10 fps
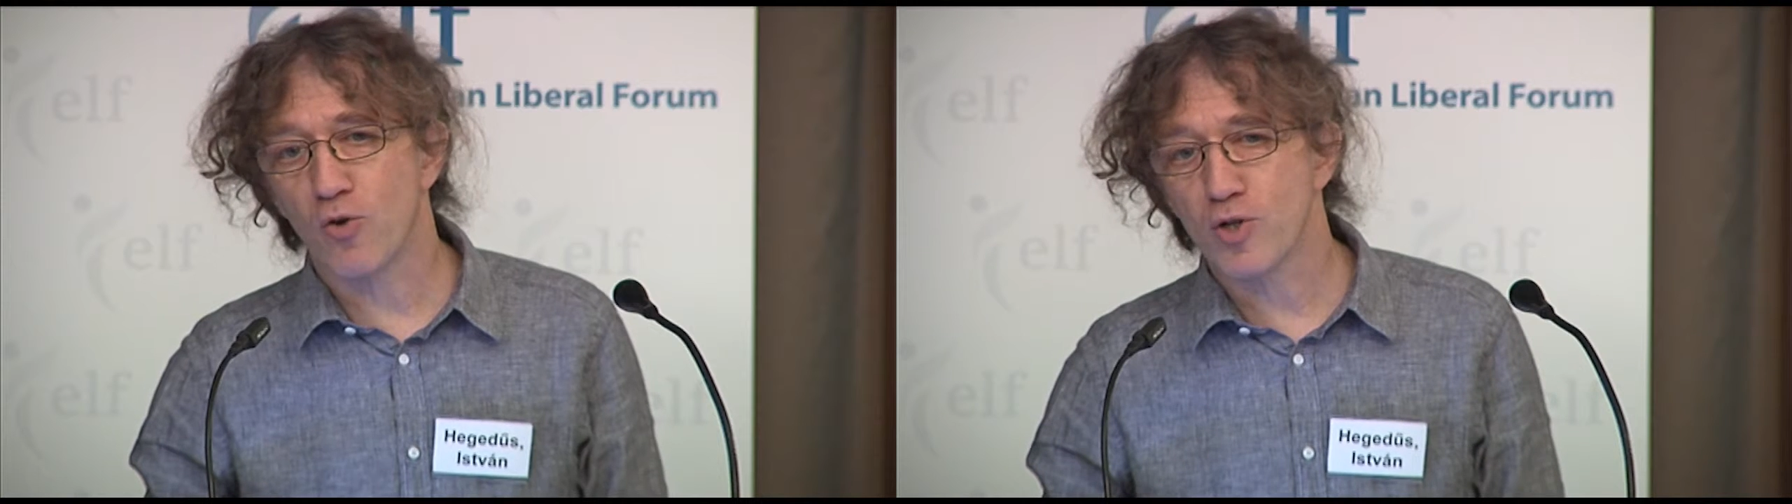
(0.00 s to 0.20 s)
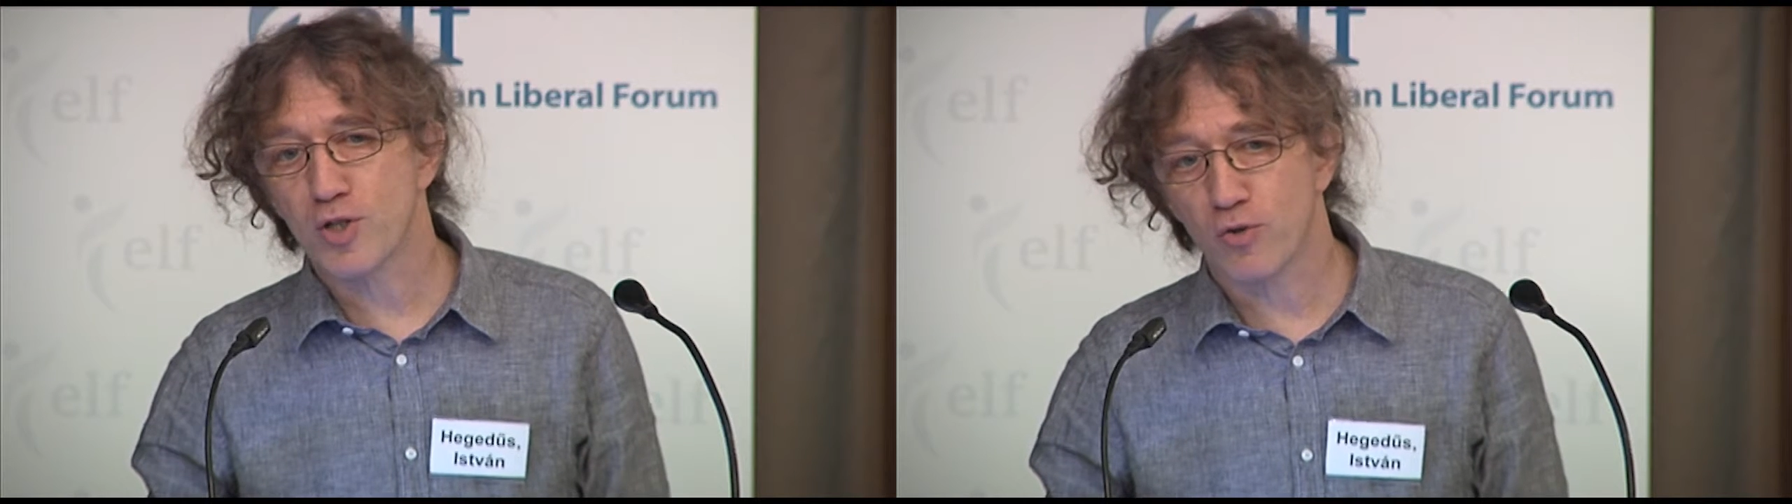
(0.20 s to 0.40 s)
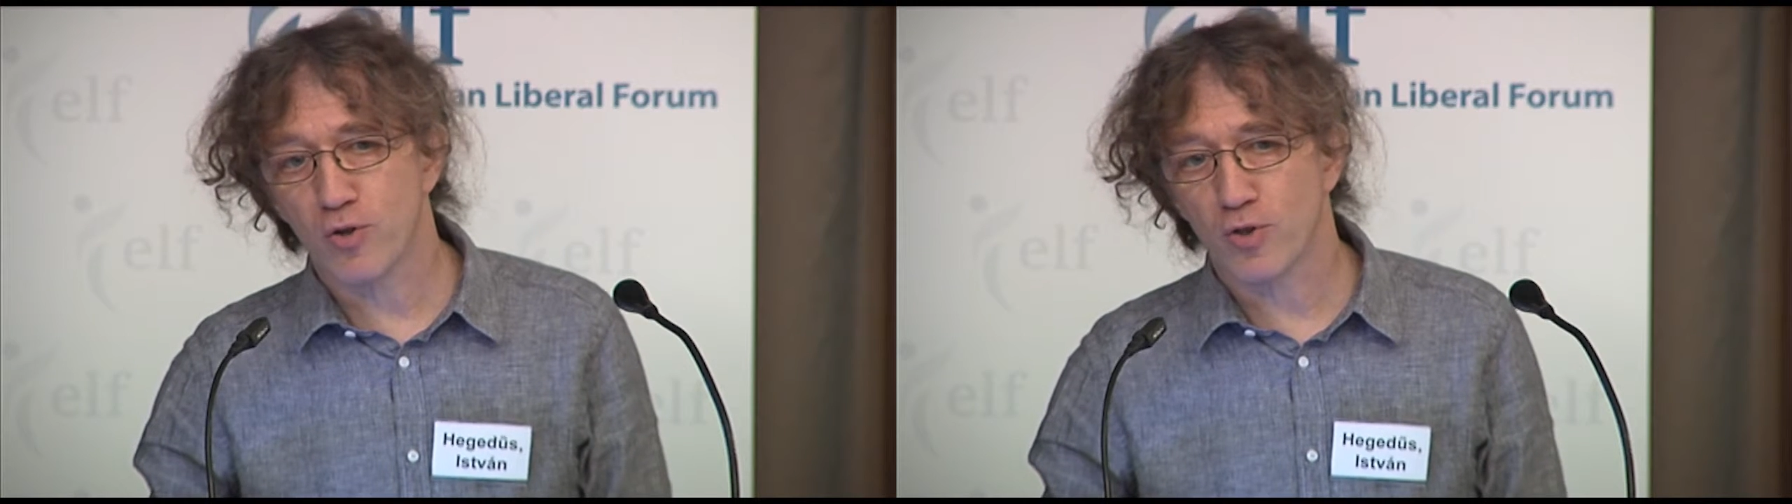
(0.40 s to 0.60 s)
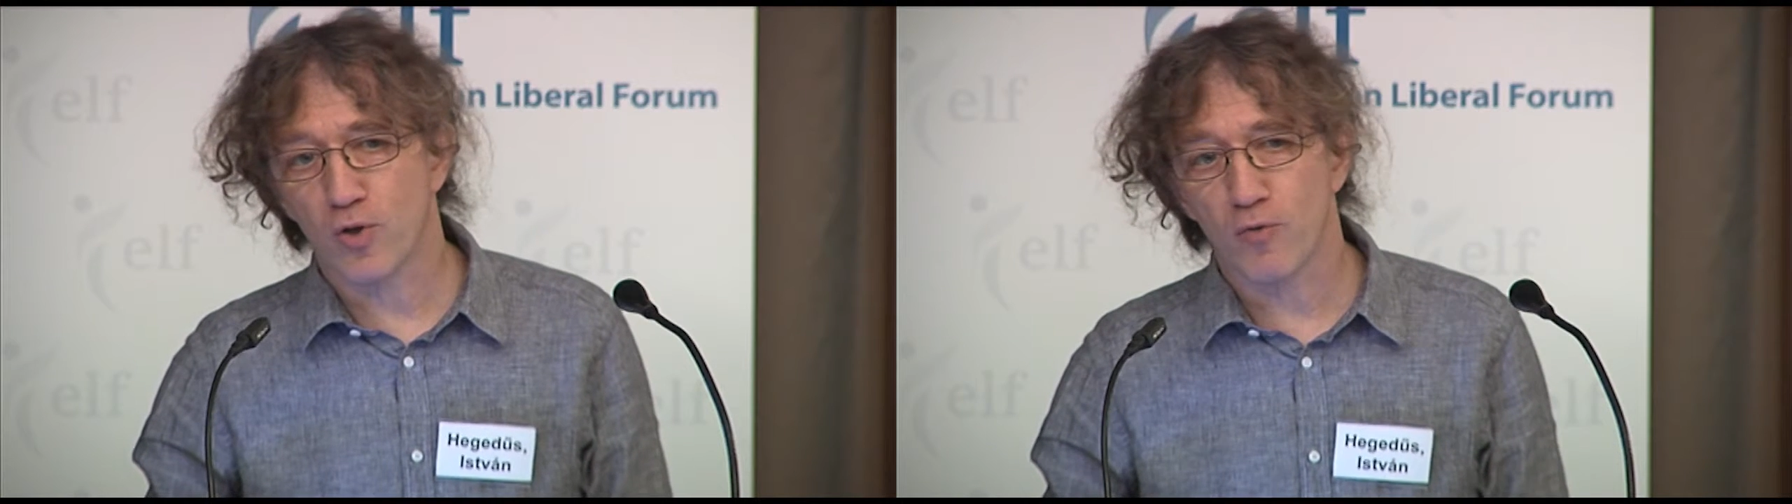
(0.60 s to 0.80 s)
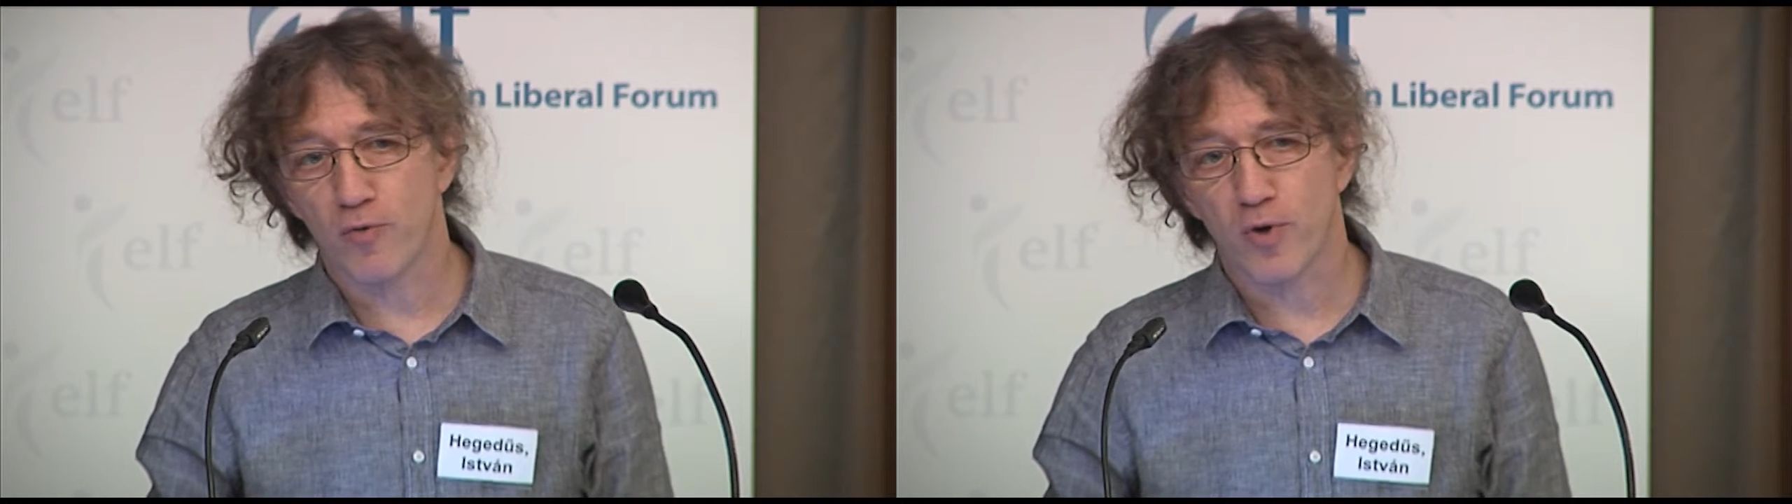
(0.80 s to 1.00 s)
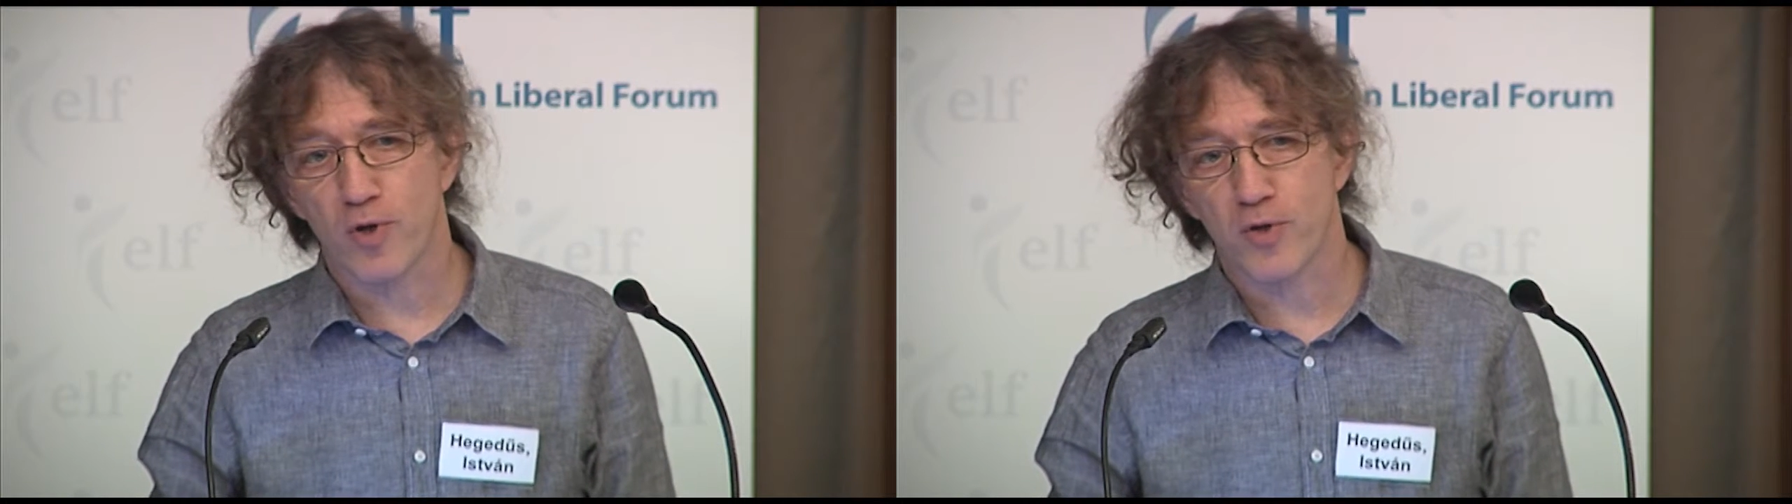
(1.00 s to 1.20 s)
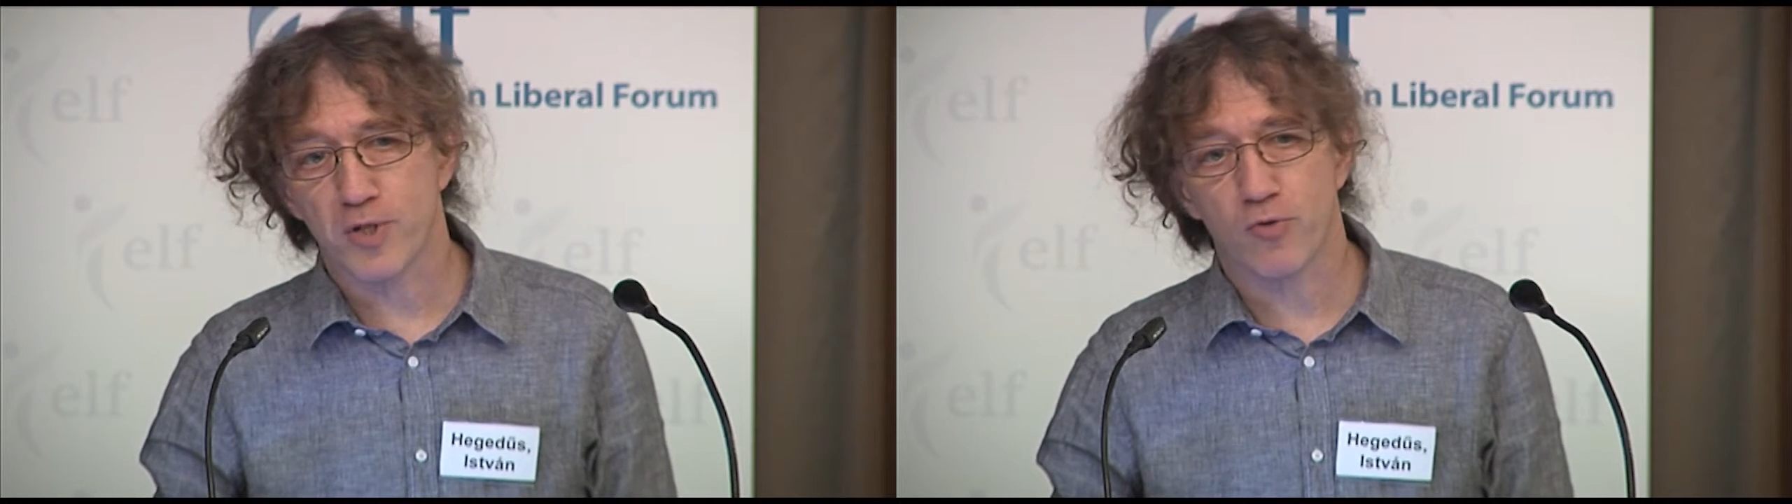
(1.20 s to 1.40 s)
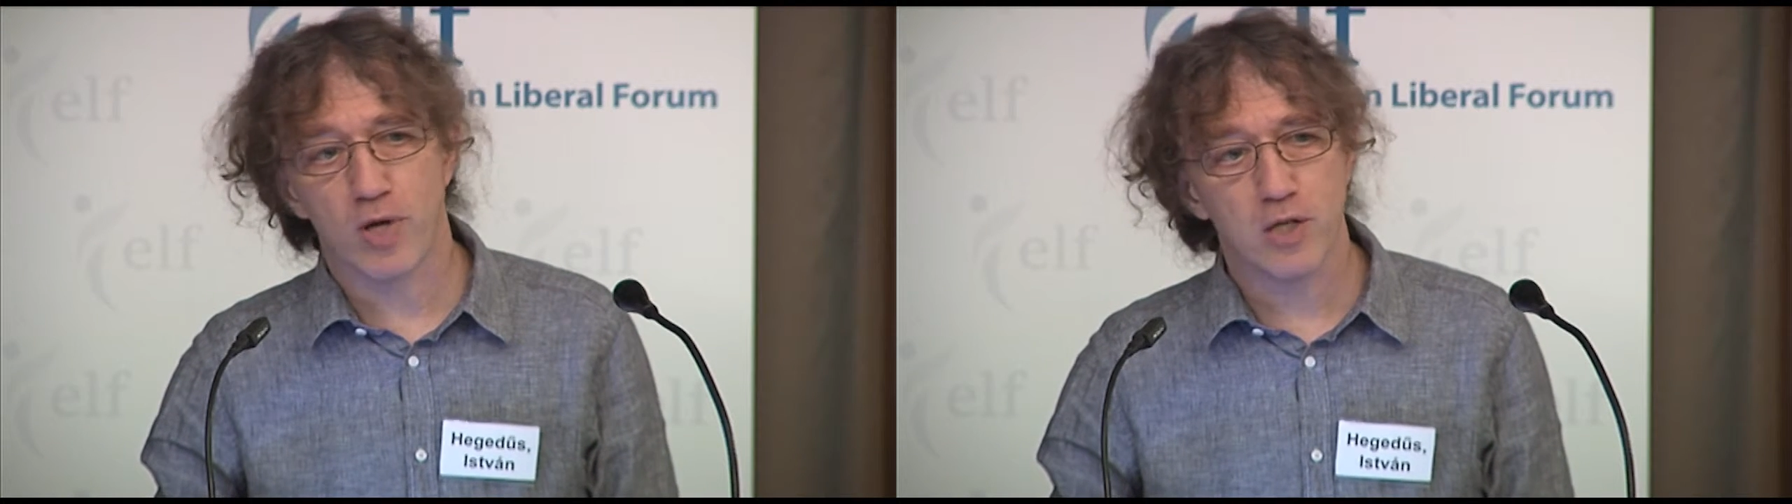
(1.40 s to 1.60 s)
all sort of
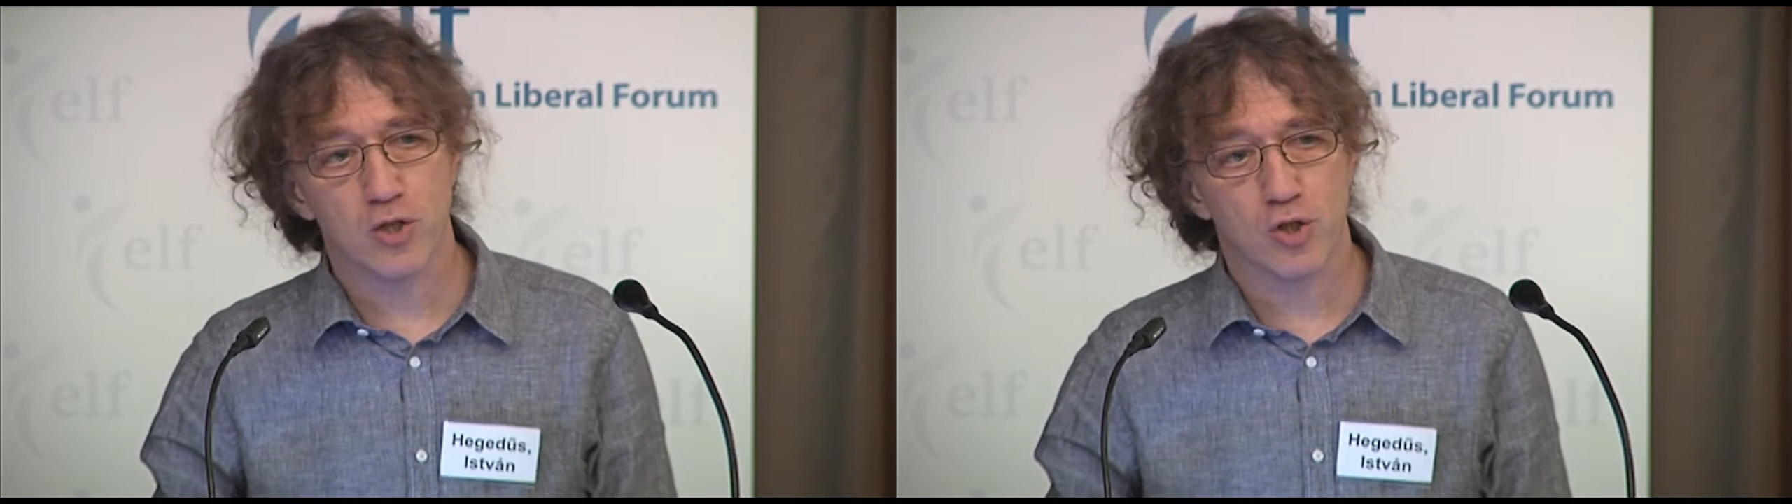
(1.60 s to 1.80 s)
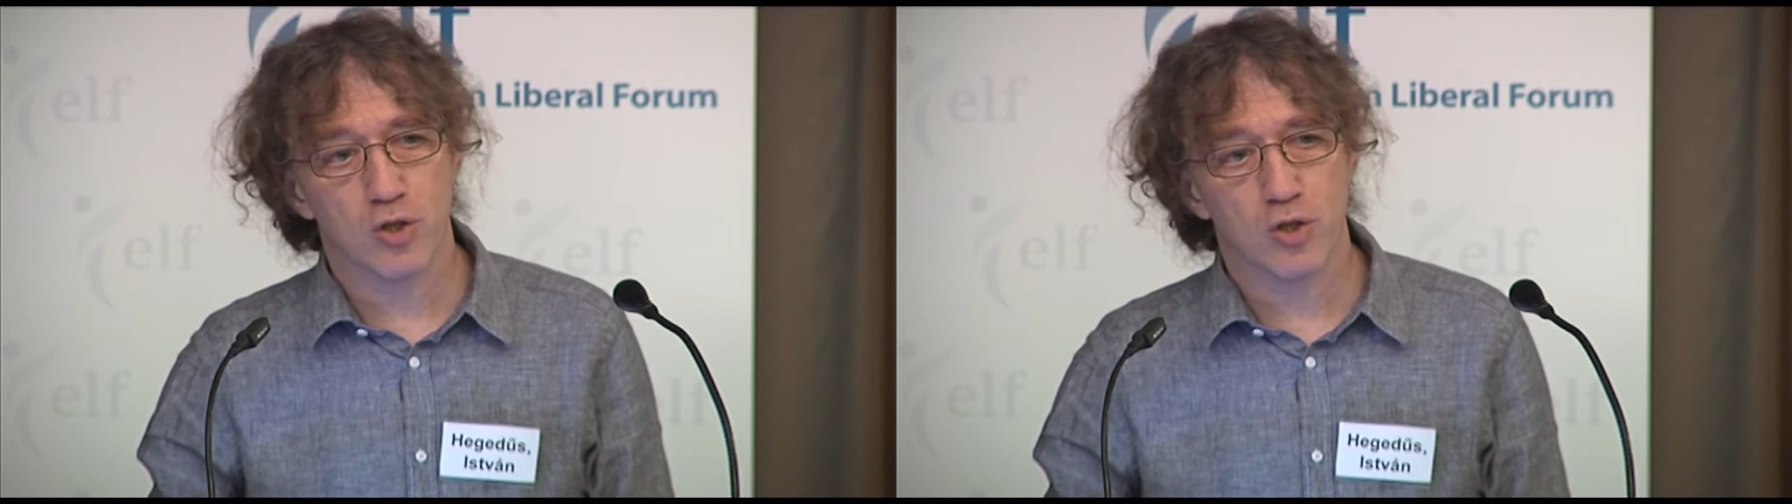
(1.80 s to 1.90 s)
strange